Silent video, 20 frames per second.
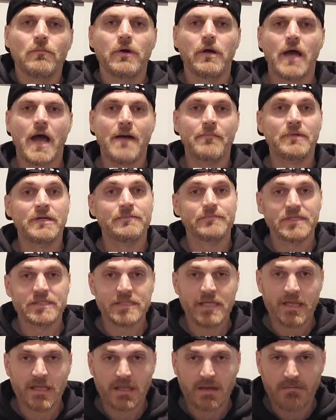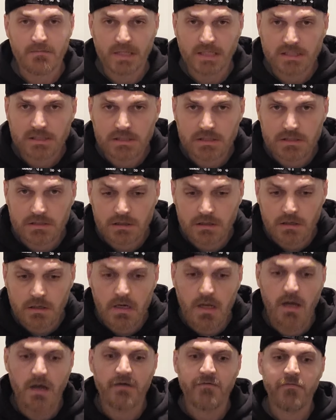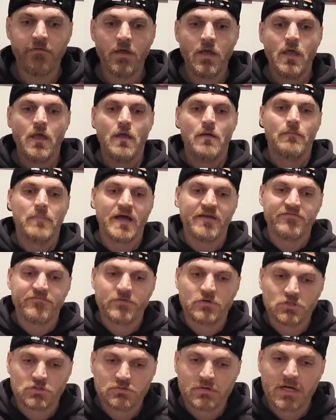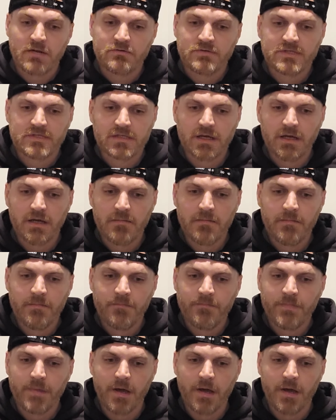but I'm going to be taking Misha Cirkunov by first round sub.